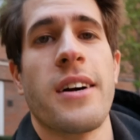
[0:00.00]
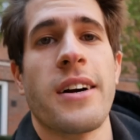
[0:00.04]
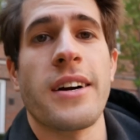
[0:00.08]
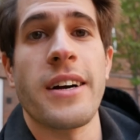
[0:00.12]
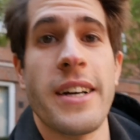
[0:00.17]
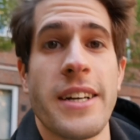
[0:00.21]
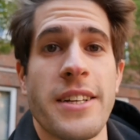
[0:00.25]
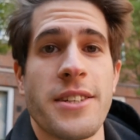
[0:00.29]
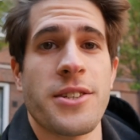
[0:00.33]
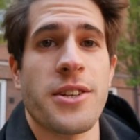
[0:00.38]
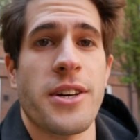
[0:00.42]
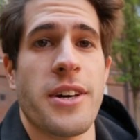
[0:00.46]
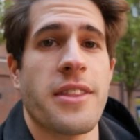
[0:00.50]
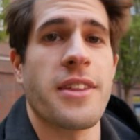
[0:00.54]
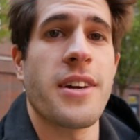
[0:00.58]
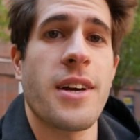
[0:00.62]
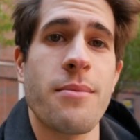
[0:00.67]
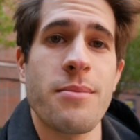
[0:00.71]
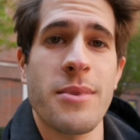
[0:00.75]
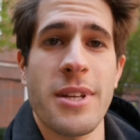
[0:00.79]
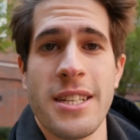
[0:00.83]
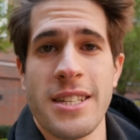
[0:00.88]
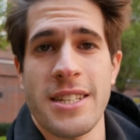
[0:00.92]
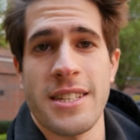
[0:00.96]
Alright, so I think
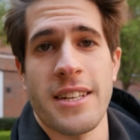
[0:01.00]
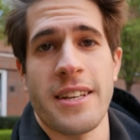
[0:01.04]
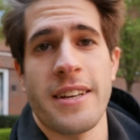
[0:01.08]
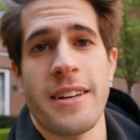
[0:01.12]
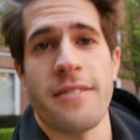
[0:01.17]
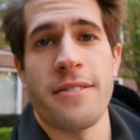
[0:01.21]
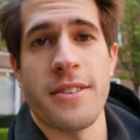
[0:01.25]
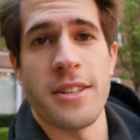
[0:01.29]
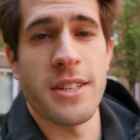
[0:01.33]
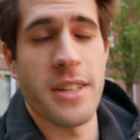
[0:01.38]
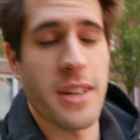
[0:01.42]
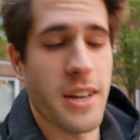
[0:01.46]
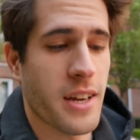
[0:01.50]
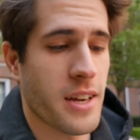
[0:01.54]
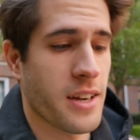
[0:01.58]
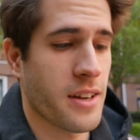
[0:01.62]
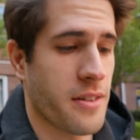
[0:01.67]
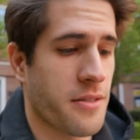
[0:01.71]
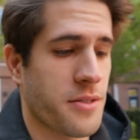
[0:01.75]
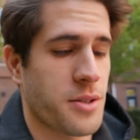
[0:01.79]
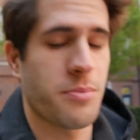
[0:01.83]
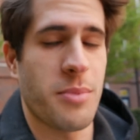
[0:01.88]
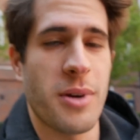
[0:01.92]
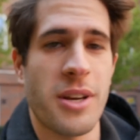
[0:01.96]
I'm done studying for today.
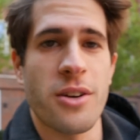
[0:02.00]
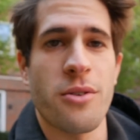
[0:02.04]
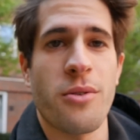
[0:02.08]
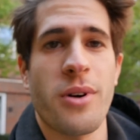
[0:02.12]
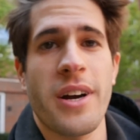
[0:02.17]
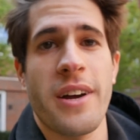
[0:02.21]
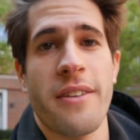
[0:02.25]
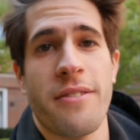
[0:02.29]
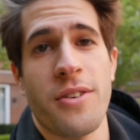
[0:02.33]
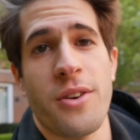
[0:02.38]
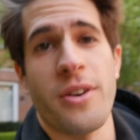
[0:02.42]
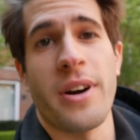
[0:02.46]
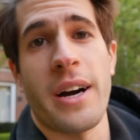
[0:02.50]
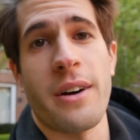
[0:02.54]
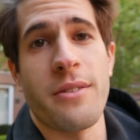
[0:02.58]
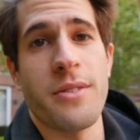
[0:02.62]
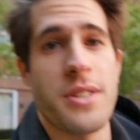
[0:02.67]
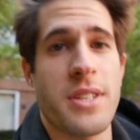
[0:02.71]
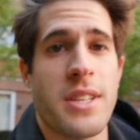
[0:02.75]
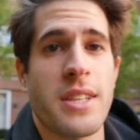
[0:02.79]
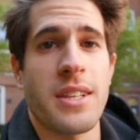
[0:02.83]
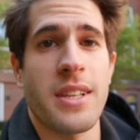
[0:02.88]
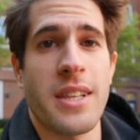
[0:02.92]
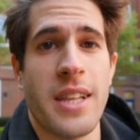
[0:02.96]
I spent quite a few
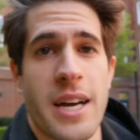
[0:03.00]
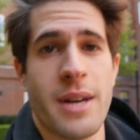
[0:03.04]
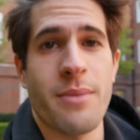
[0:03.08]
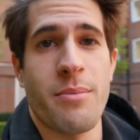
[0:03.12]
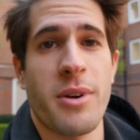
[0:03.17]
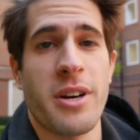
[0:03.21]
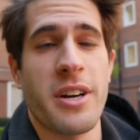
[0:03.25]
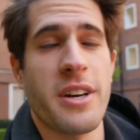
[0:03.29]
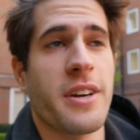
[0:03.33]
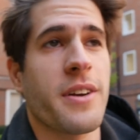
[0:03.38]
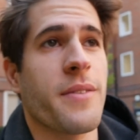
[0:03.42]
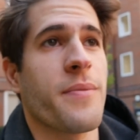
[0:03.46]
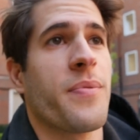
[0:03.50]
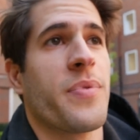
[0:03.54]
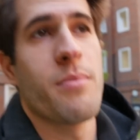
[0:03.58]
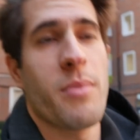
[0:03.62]
hours in the library.